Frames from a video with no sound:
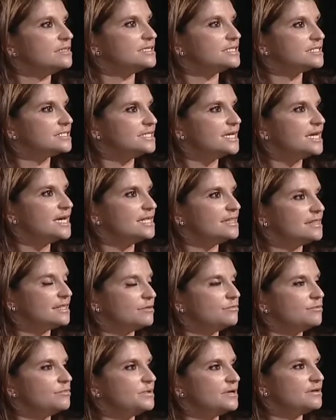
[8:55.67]
the state
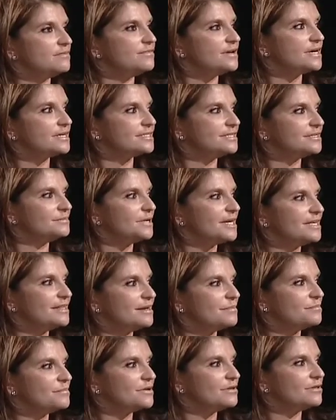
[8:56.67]
that would be affected by
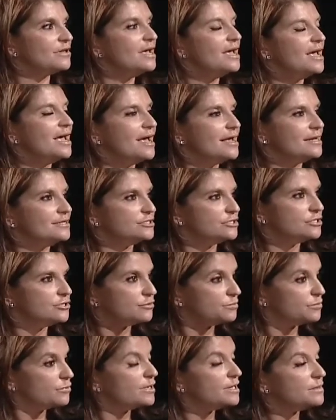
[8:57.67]
that bill. And to
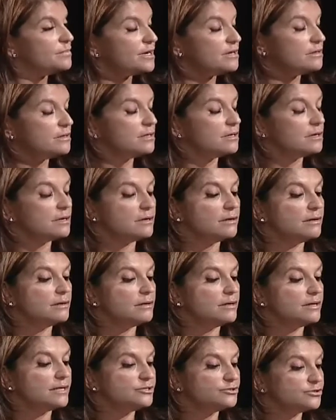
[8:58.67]
your point about uh,
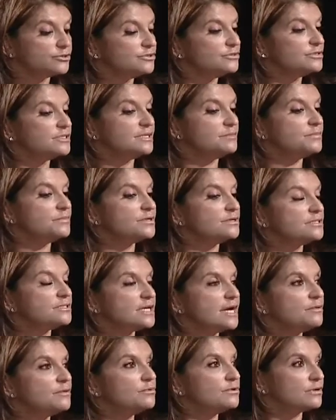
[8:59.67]
introducing bills,
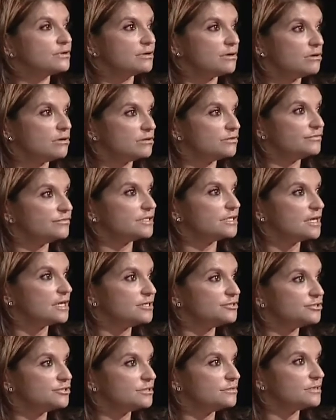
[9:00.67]
I work all over the
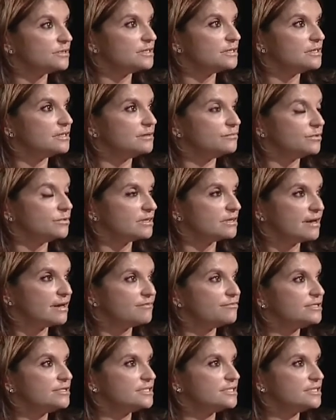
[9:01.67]
country with, an, with every